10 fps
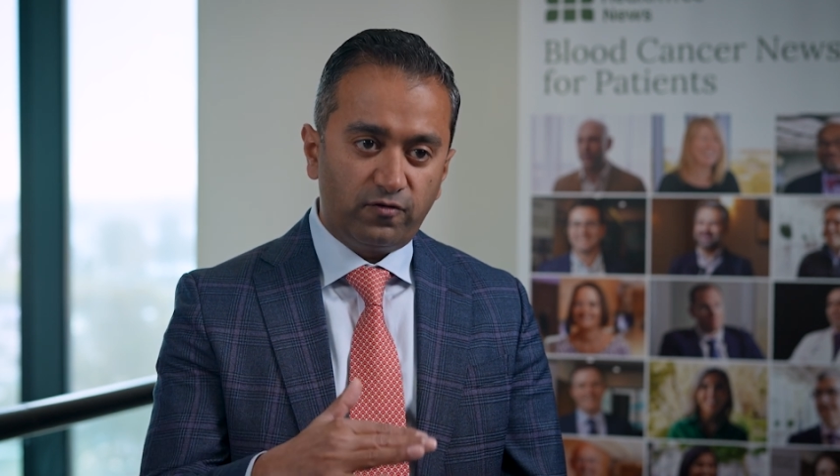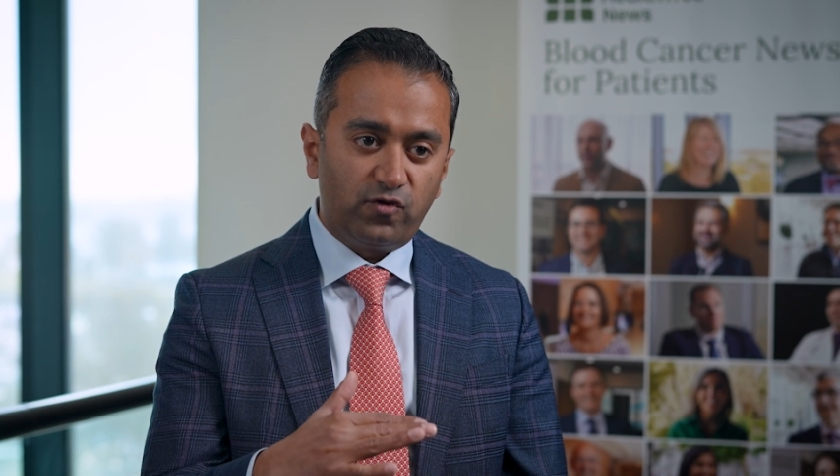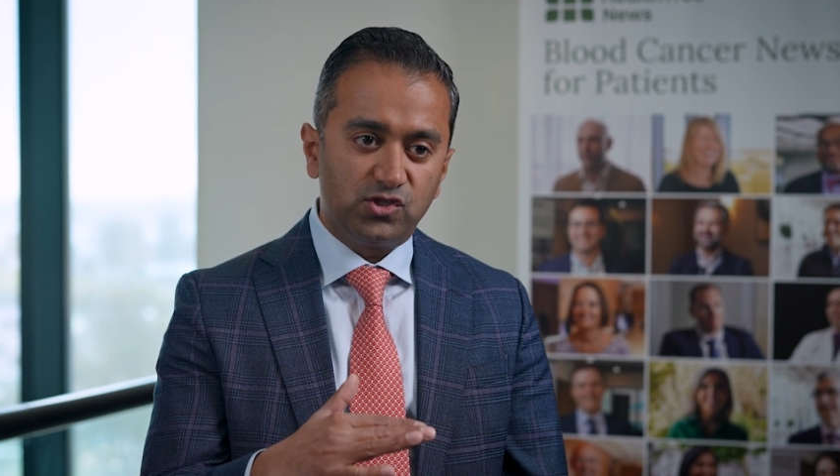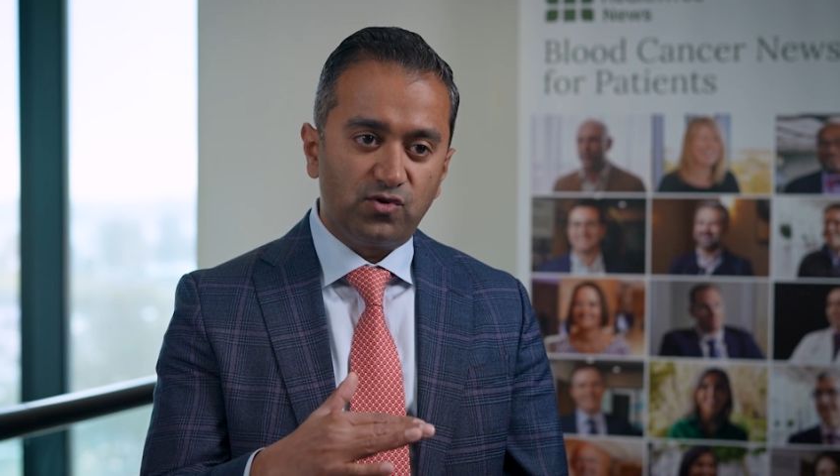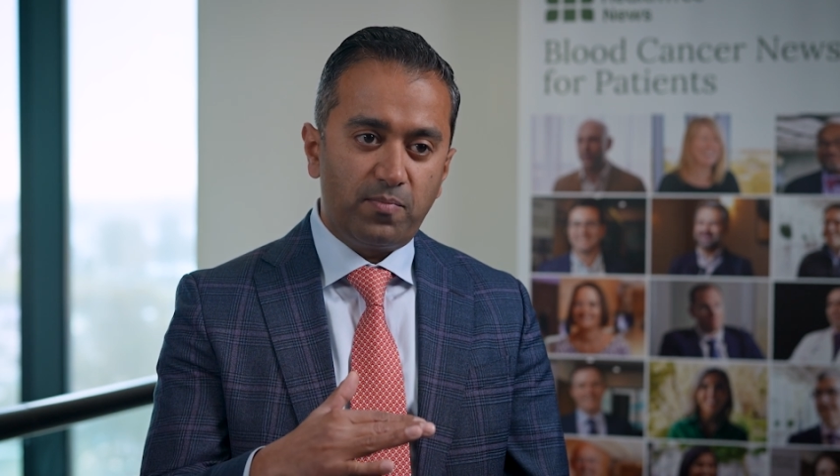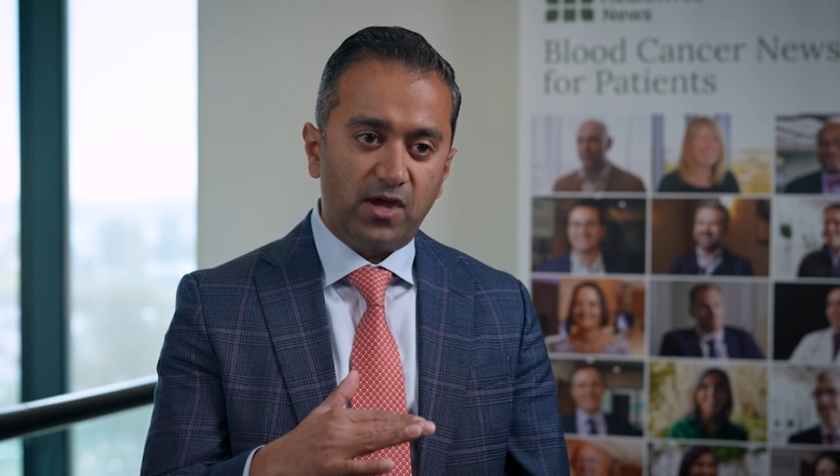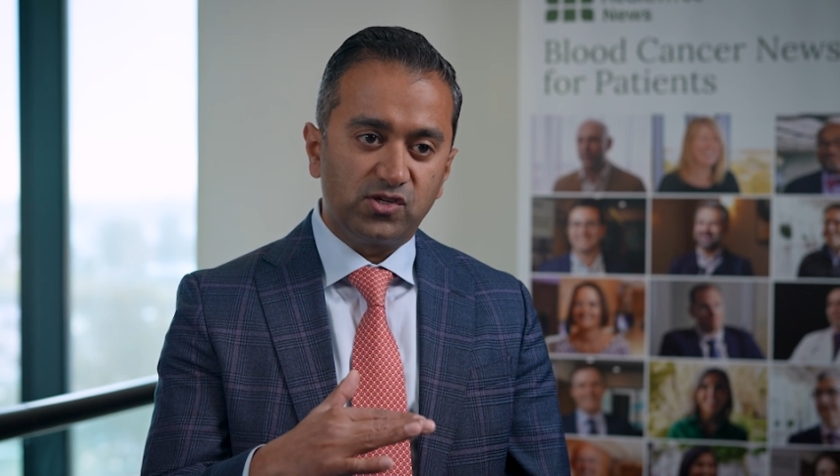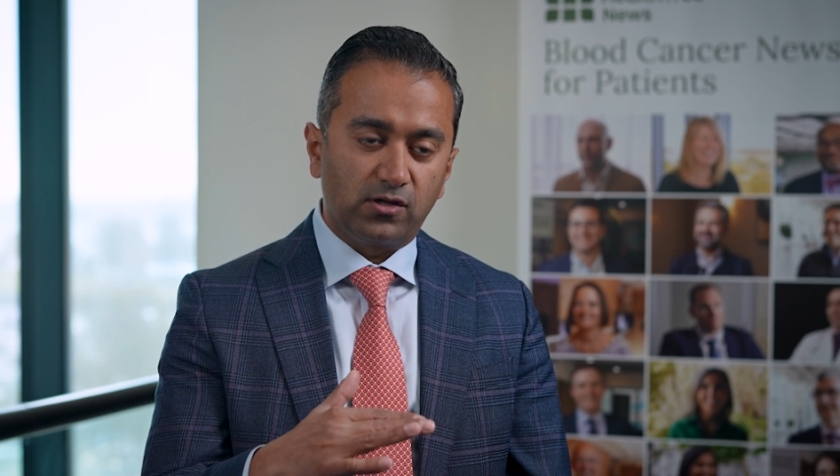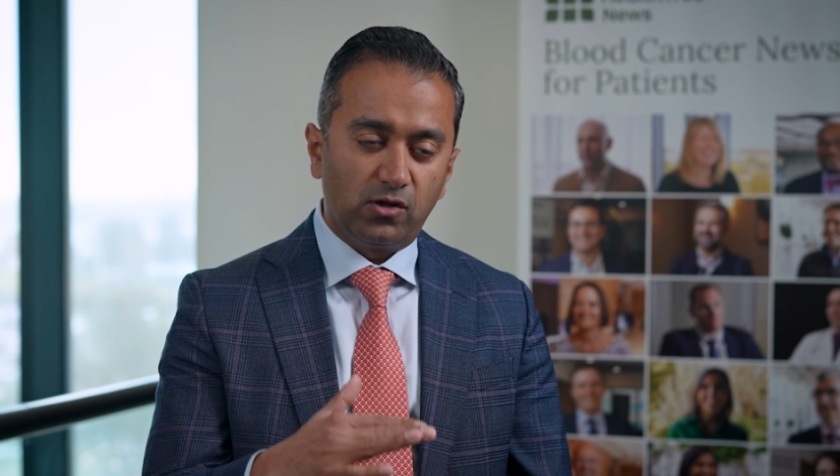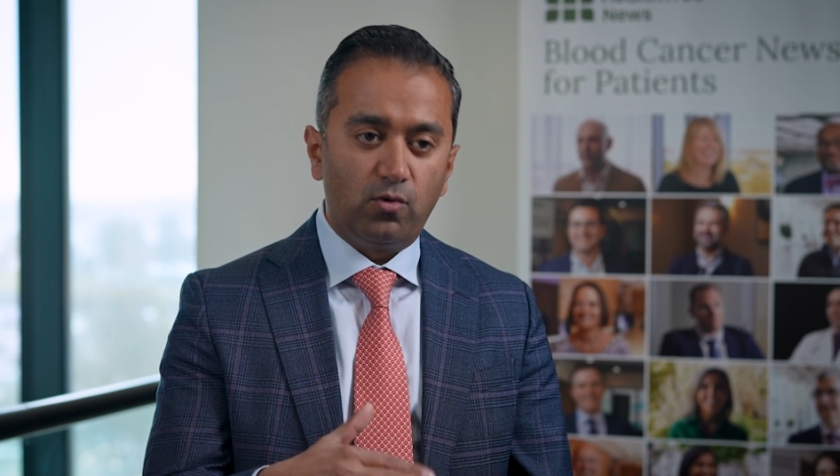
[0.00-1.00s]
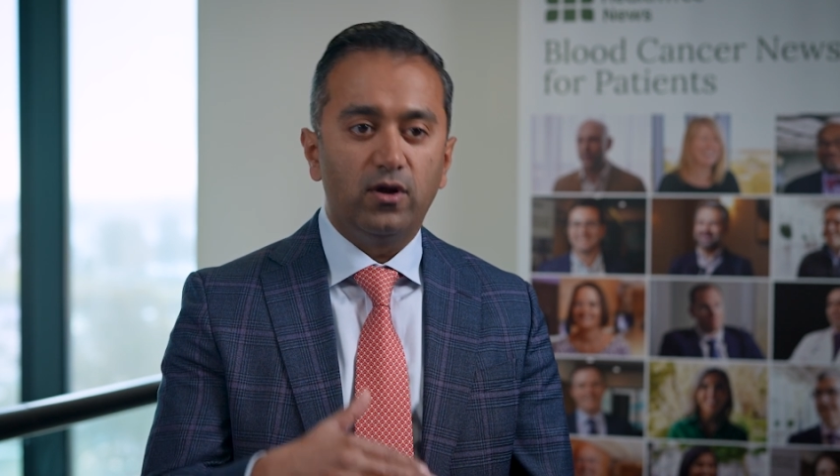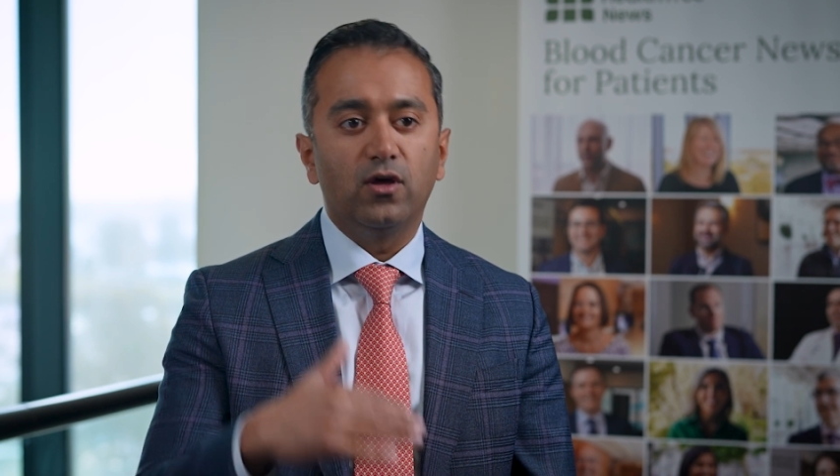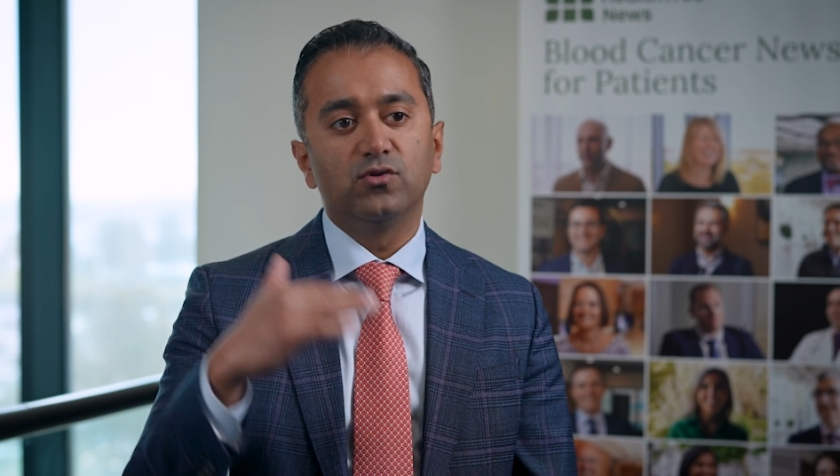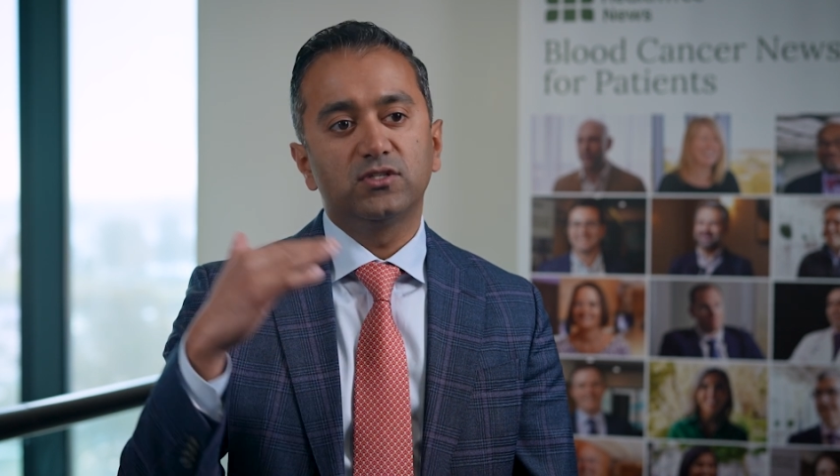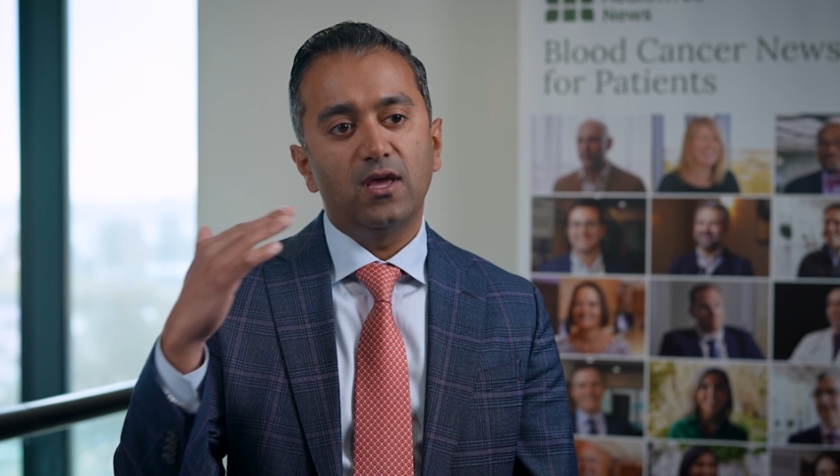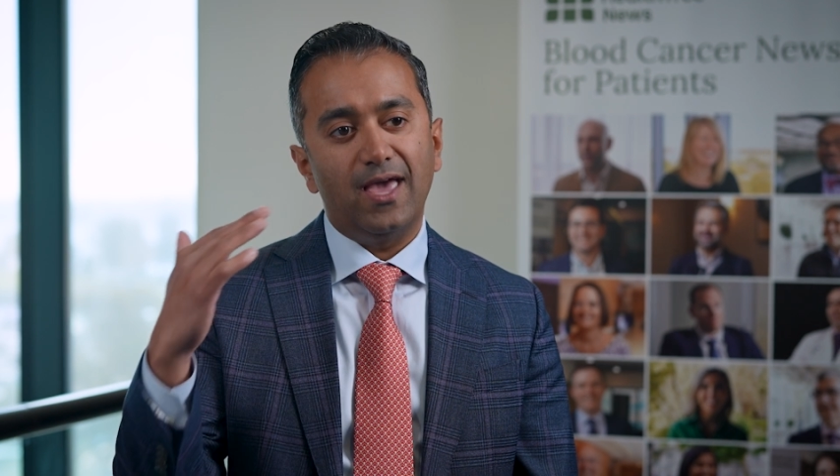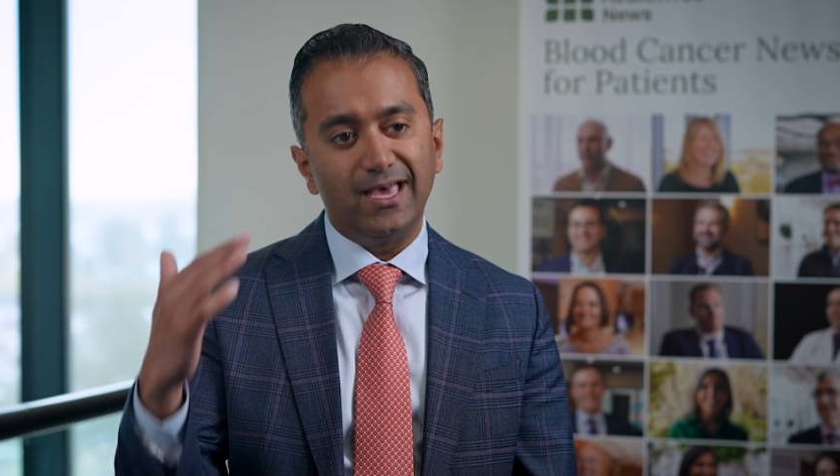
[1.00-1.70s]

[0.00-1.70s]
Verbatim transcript: first three patients, the lower dose,